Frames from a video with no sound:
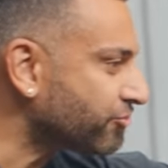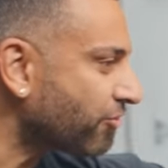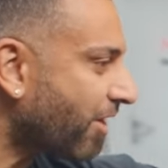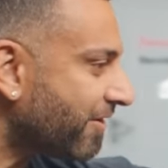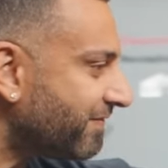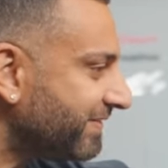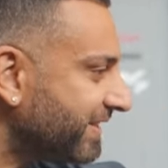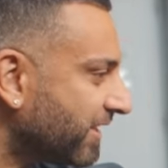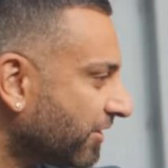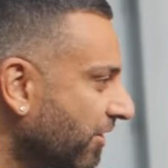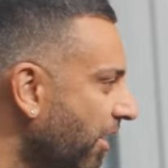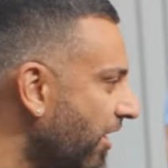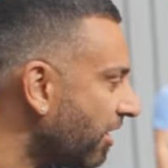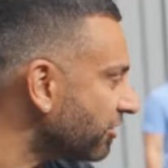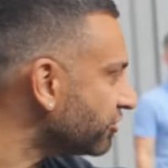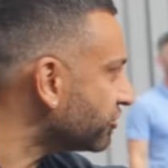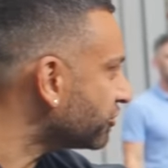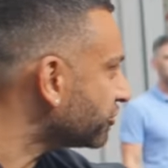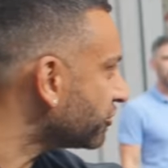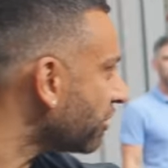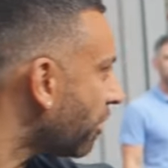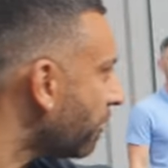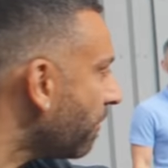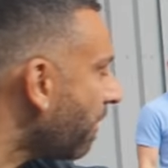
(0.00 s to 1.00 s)
driving the car
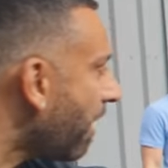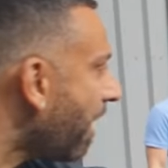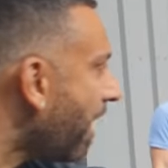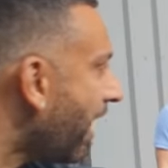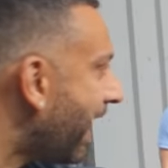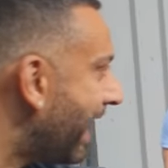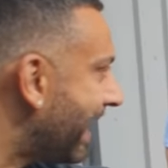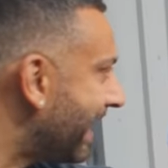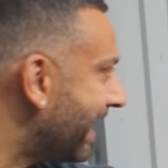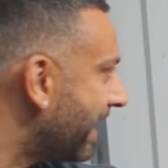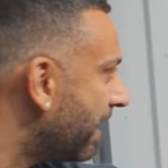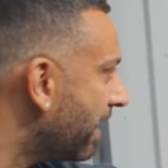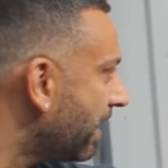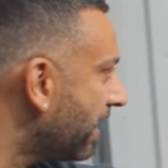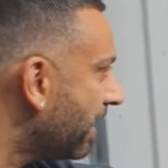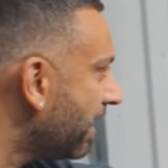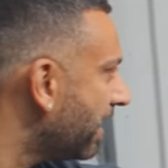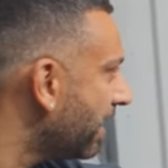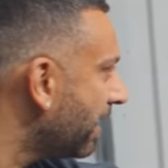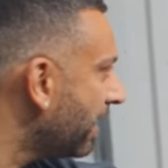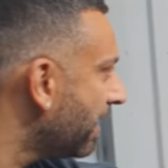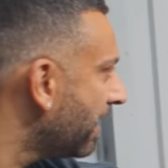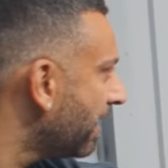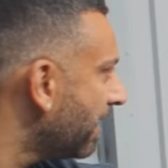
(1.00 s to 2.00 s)
so high?
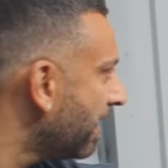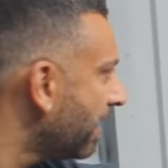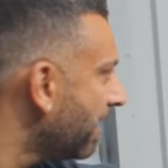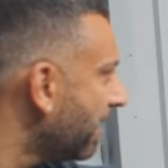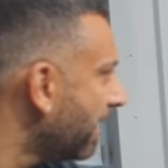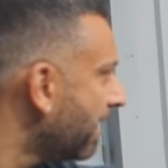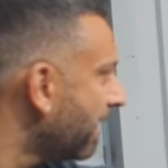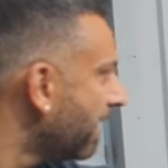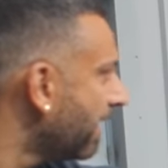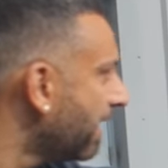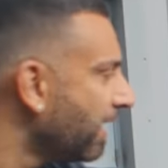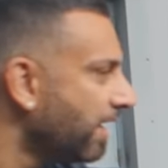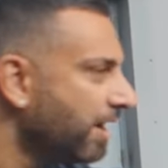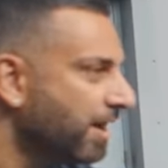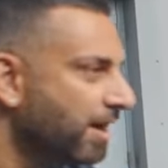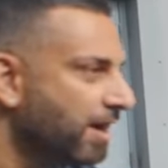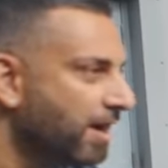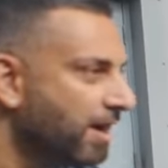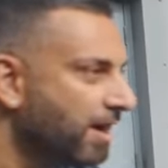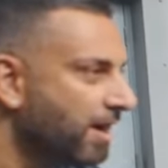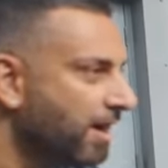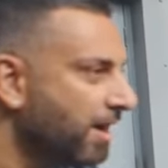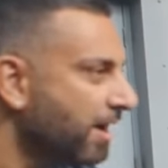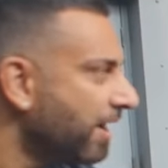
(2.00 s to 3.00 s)

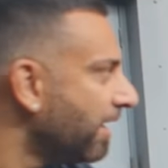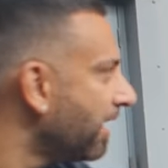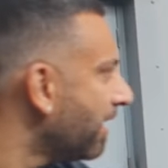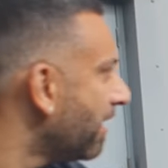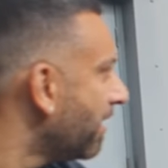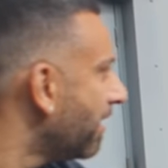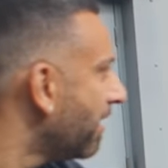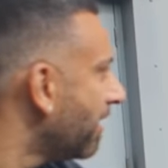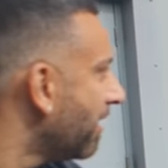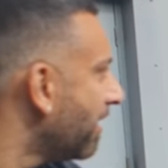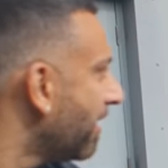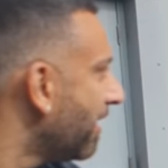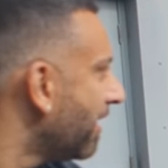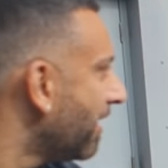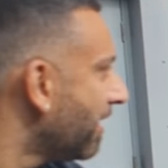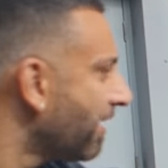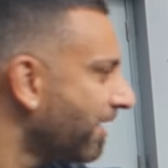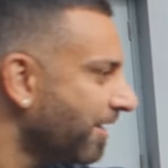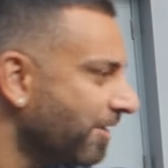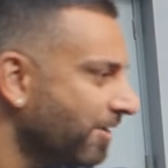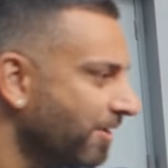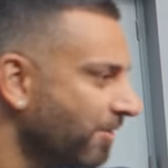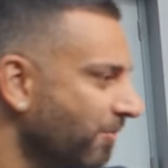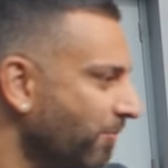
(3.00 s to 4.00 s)
I kinda like it.
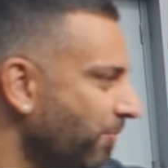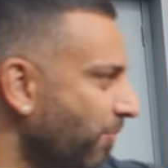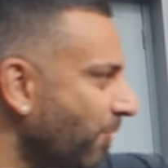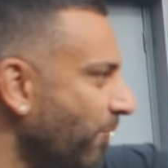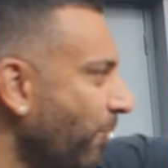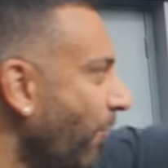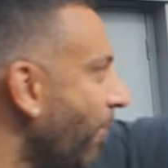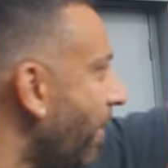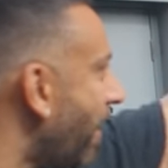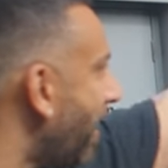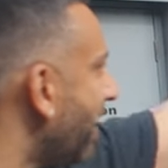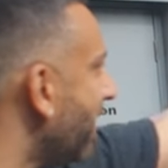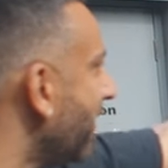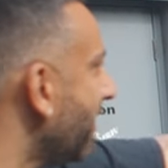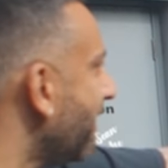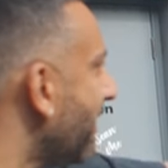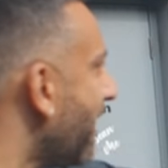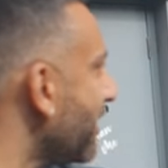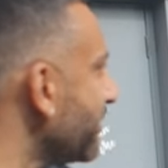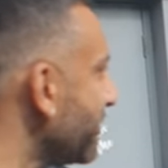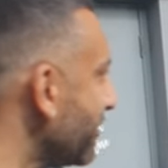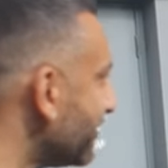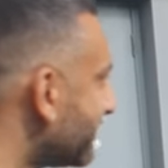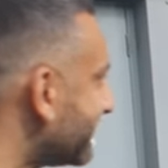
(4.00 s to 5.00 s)
What? Absolutely.
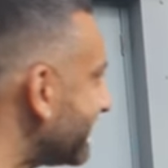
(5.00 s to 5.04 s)
Are you